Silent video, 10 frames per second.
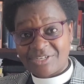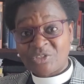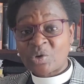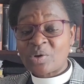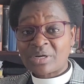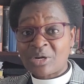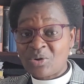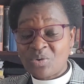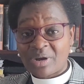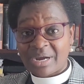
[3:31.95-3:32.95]
Don't
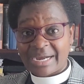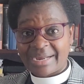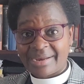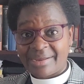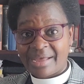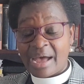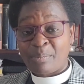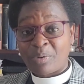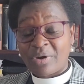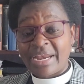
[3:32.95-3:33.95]
look
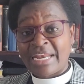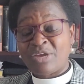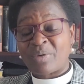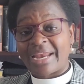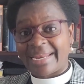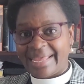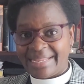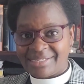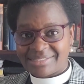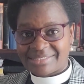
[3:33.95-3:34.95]
upon anyone
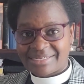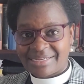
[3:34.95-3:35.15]
else.